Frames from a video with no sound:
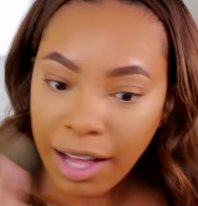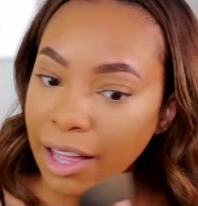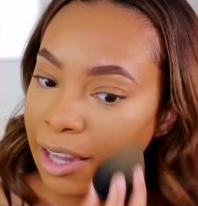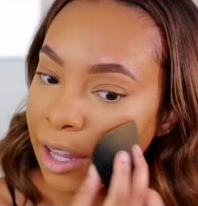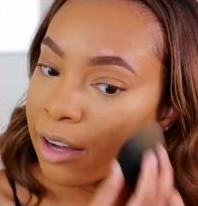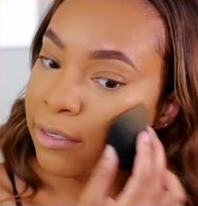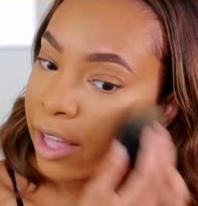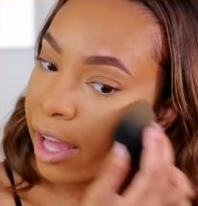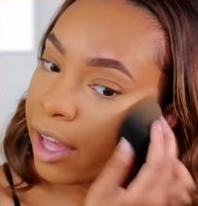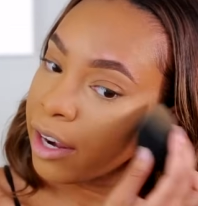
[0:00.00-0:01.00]
I love
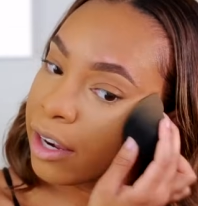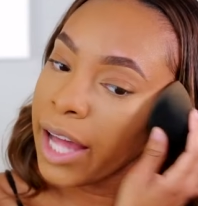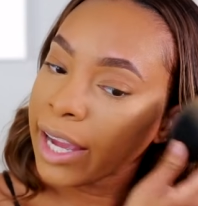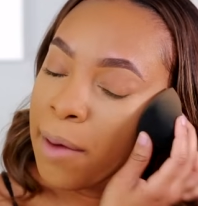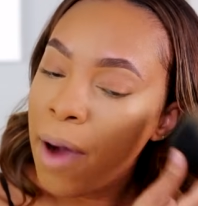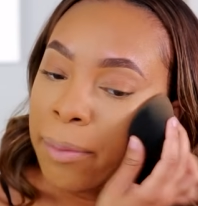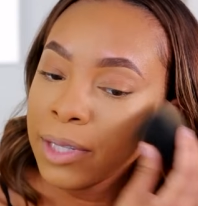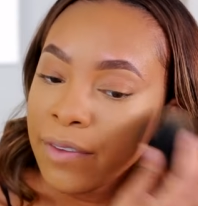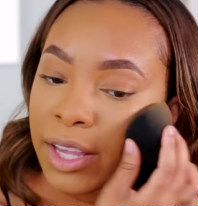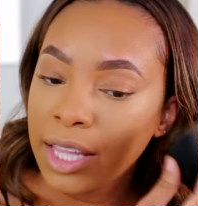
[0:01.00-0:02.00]
that. Like, I'm
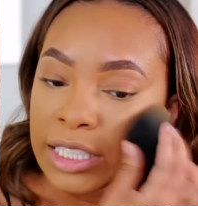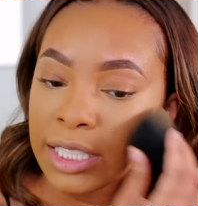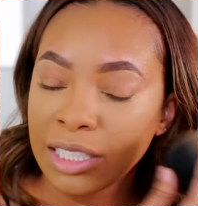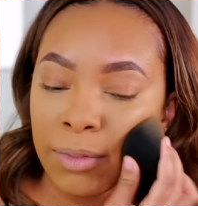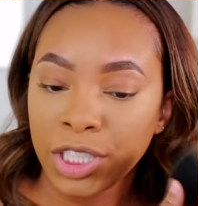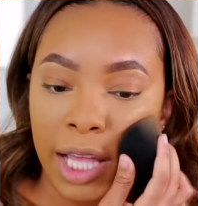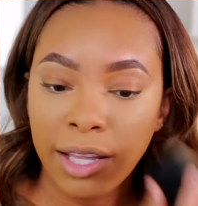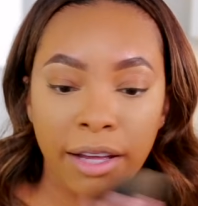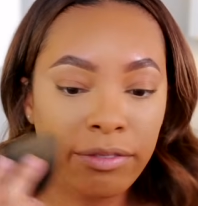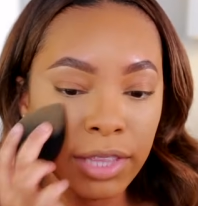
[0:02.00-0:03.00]
probably loving this just as much as I
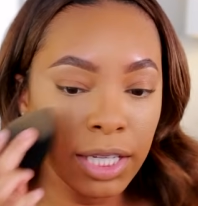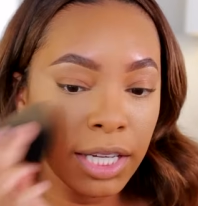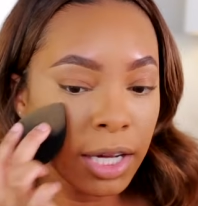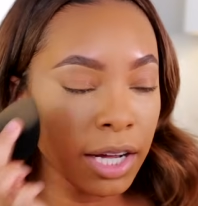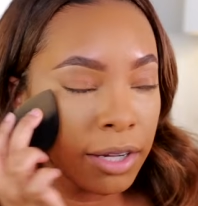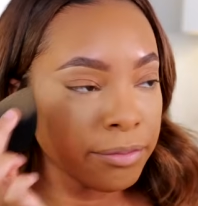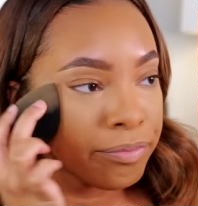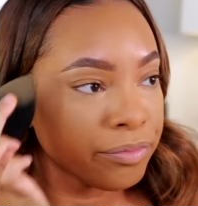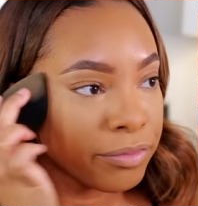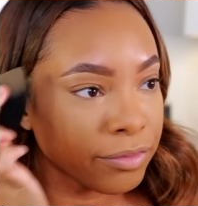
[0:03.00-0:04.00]
love the
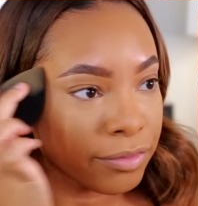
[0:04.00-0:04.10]
um,